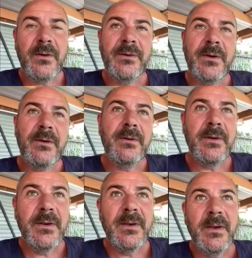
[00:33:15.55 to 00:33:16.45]
Oh, no,
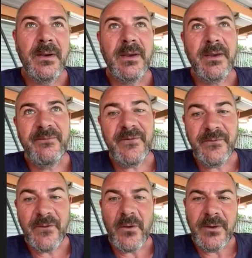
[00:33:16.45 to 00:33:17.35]
it
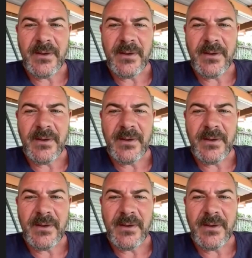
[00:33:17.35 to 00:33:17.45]
feels hot